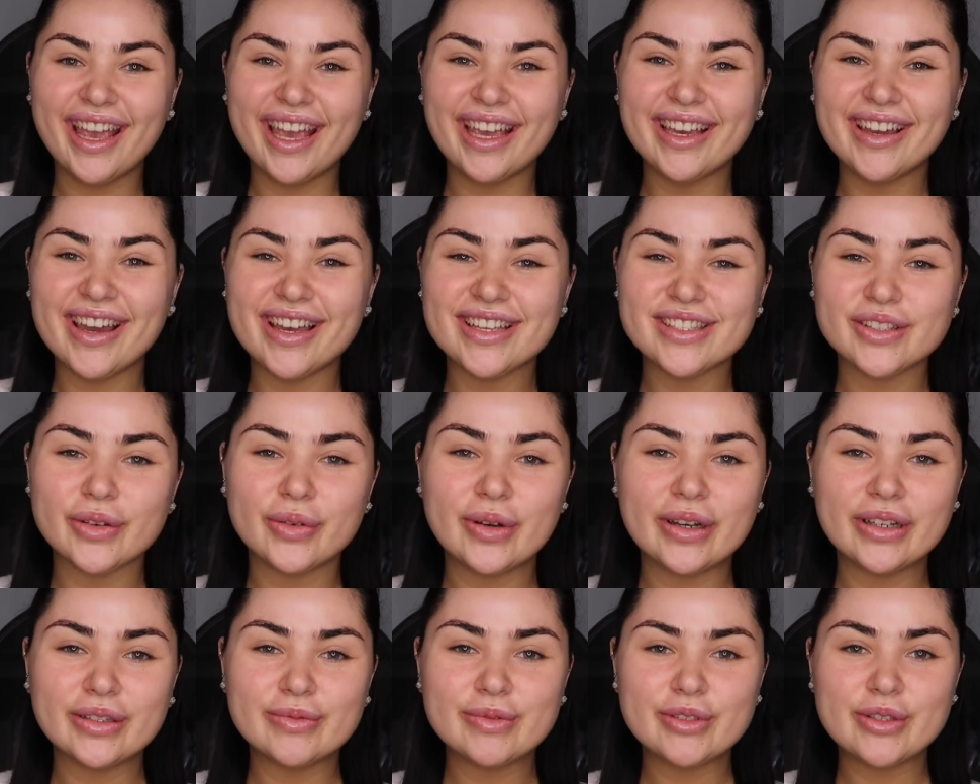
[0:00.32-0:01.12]
Hey guys,
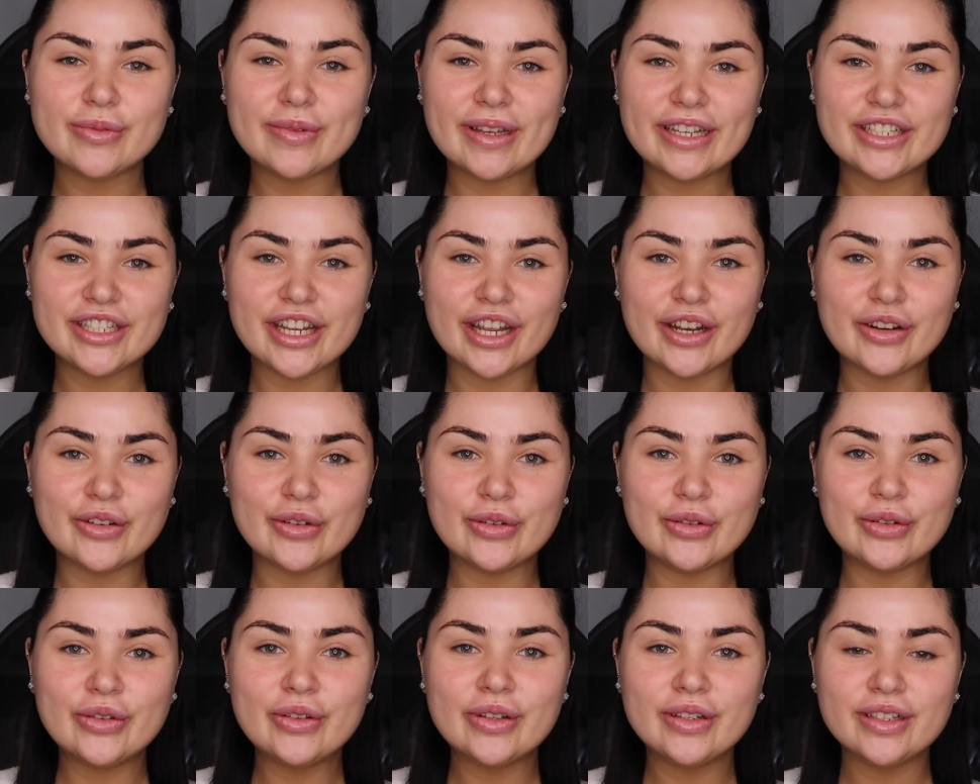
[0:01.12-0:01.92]
welcome to my
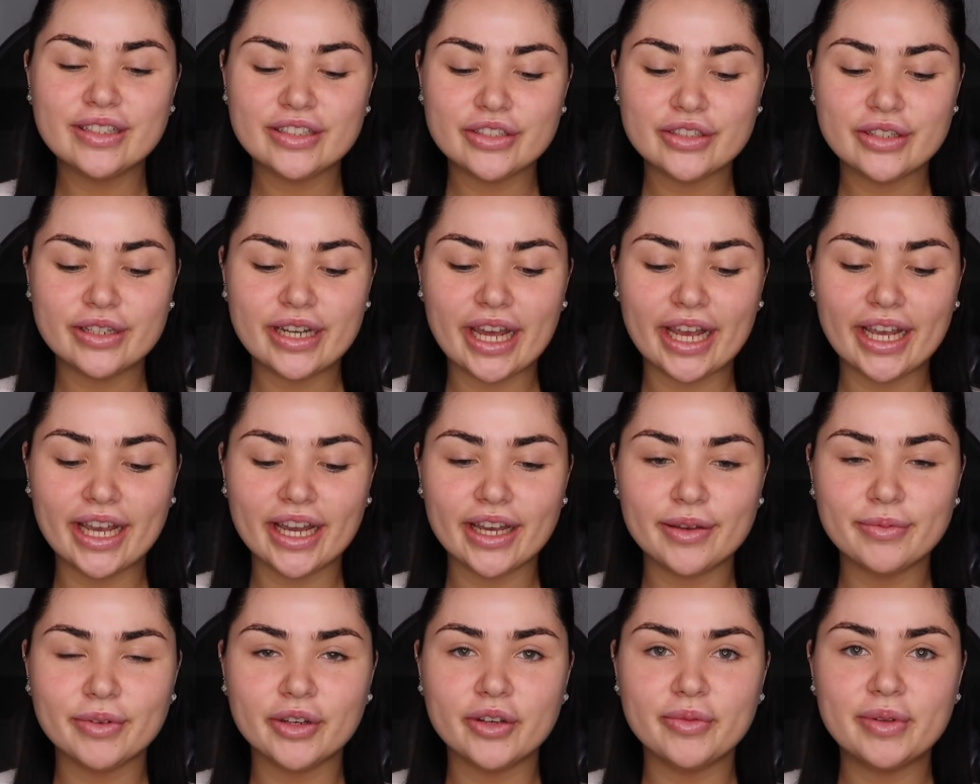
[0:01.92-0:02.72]
channel. Today
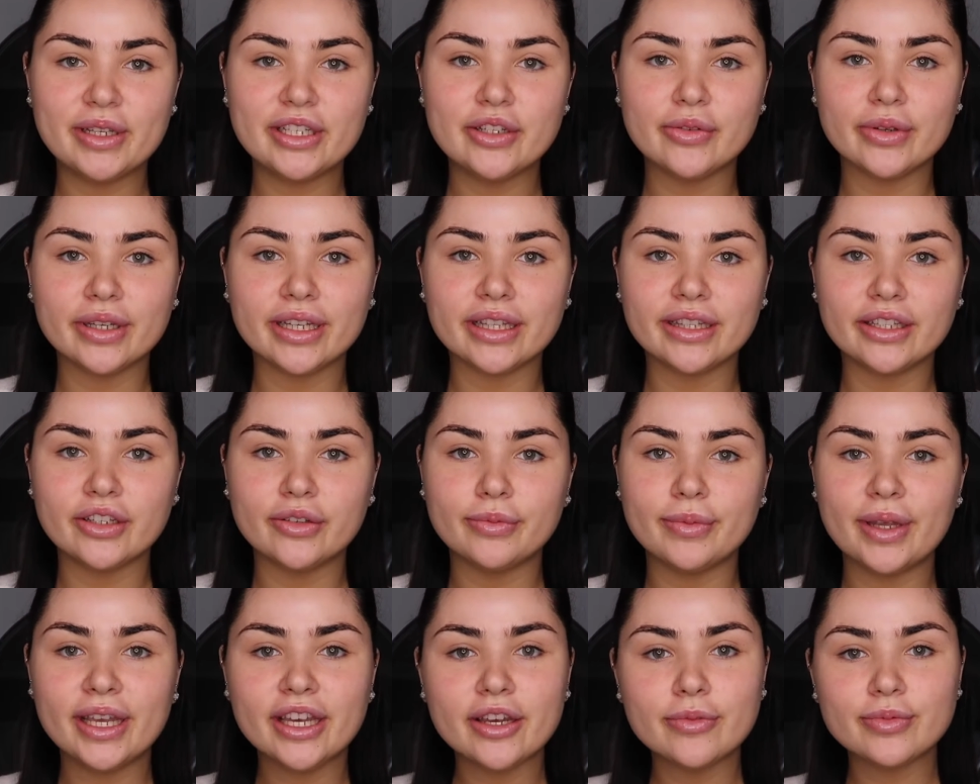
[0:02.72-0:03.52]
I'm going to be doing a
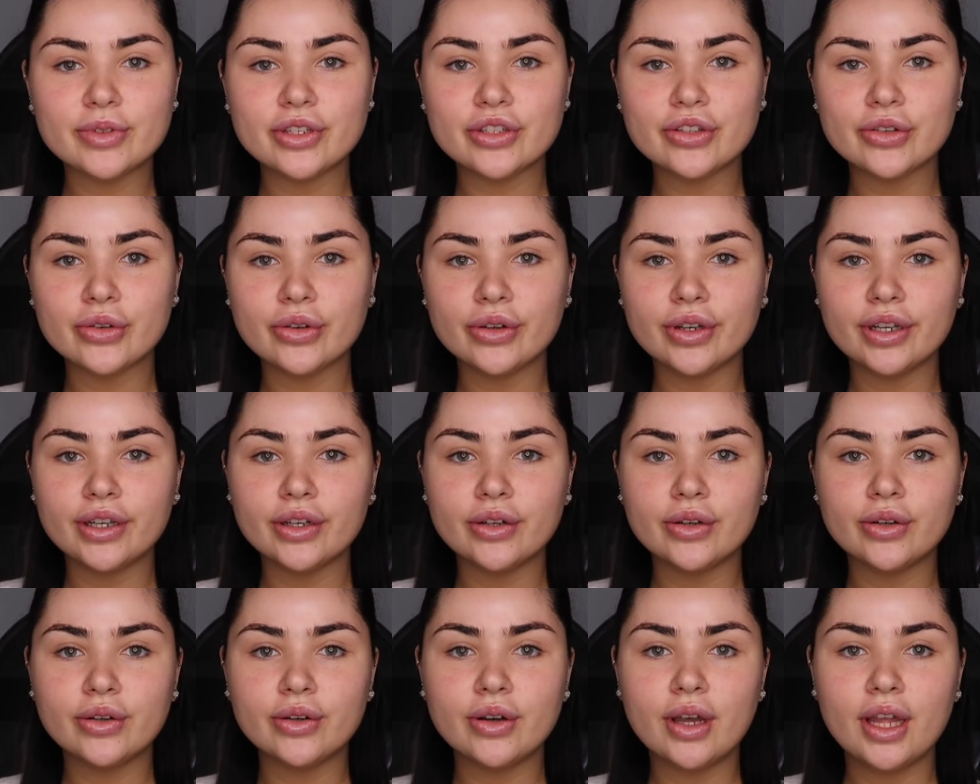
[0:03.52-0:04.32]
little makeup
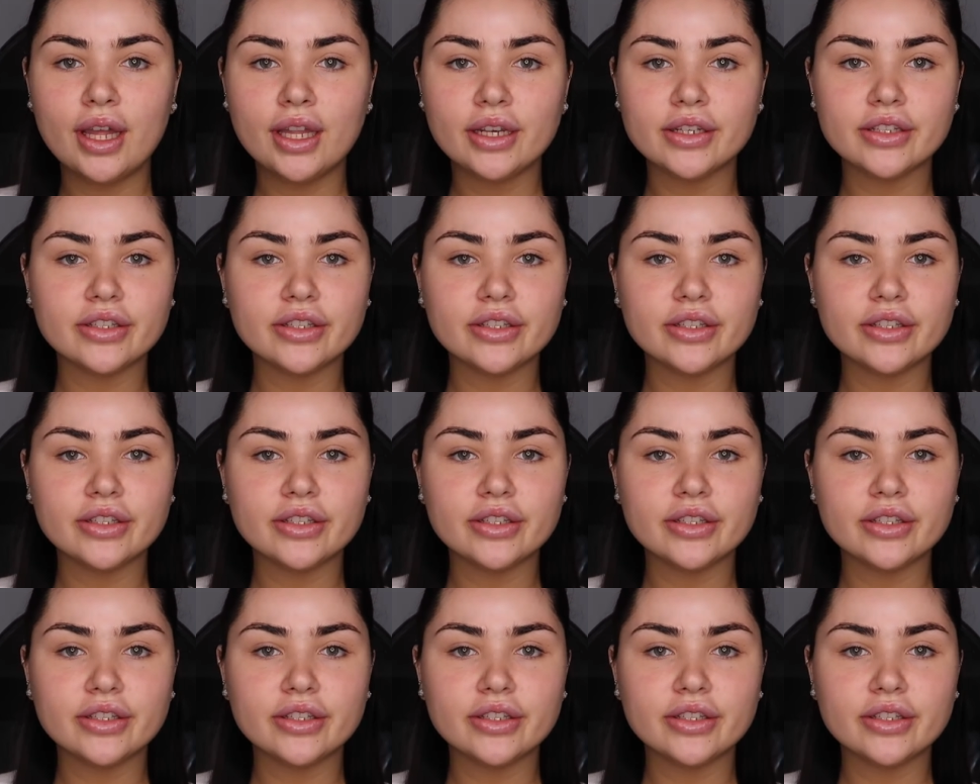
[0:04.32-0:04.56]
tutorial.